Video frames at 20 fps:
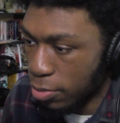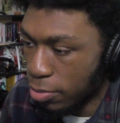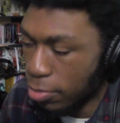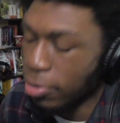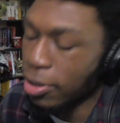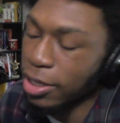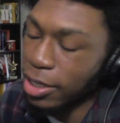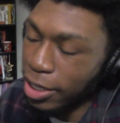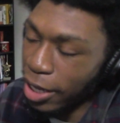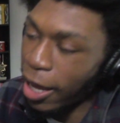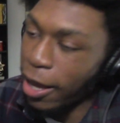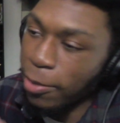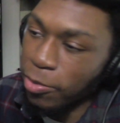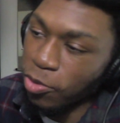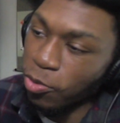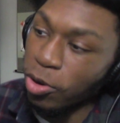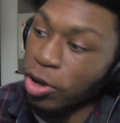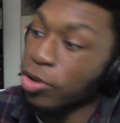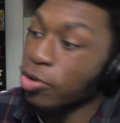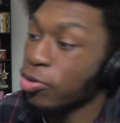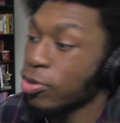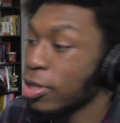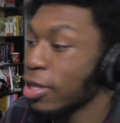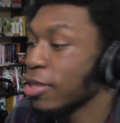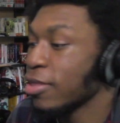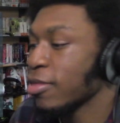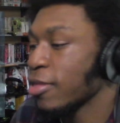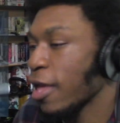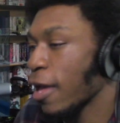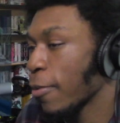But I'm the one who
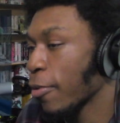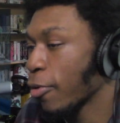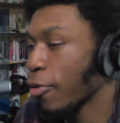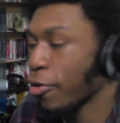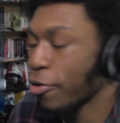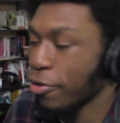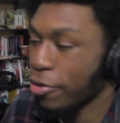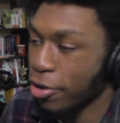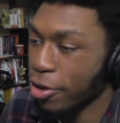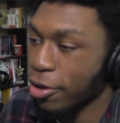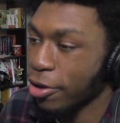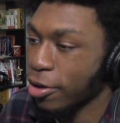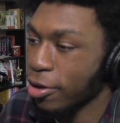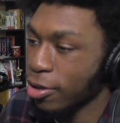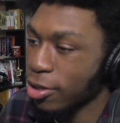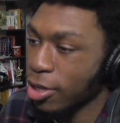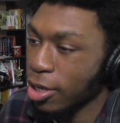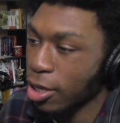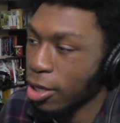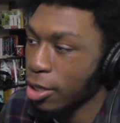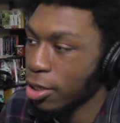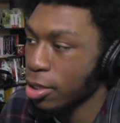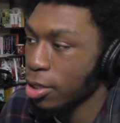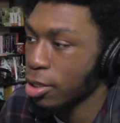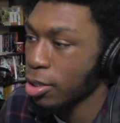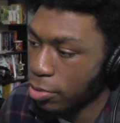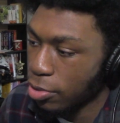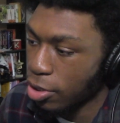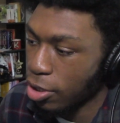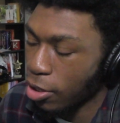did stab Corona. Okay.
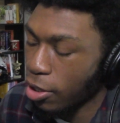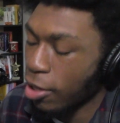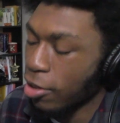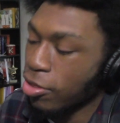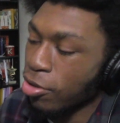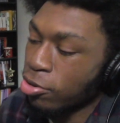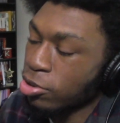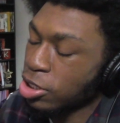Okay, so